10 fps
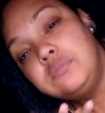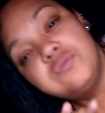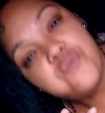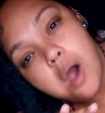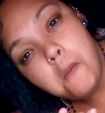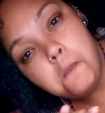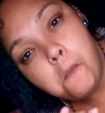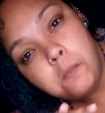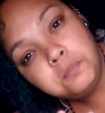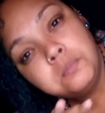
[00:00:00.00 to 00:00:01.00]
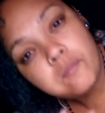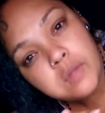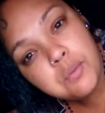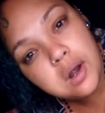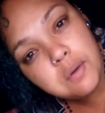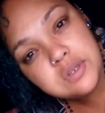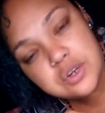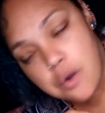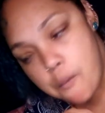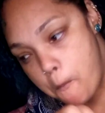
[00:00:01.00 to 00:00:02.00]
And fun while I was
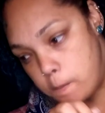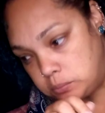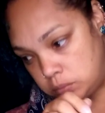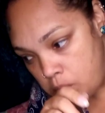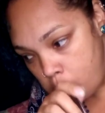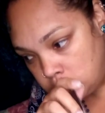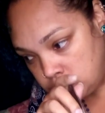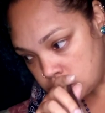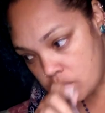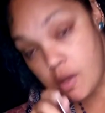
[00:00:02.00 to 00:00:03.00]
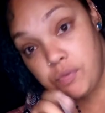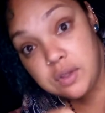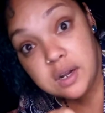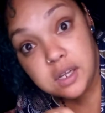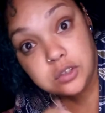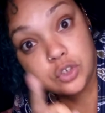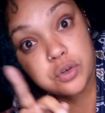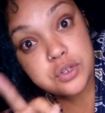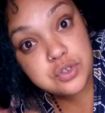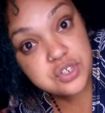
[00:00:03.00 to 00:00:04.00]
at home. And then I had to
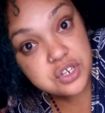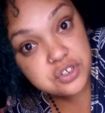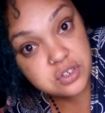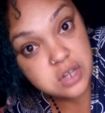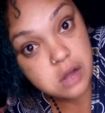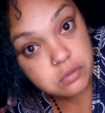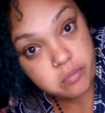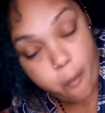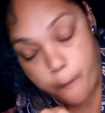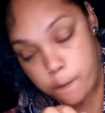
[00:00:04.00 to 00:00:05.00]
go into Central Town.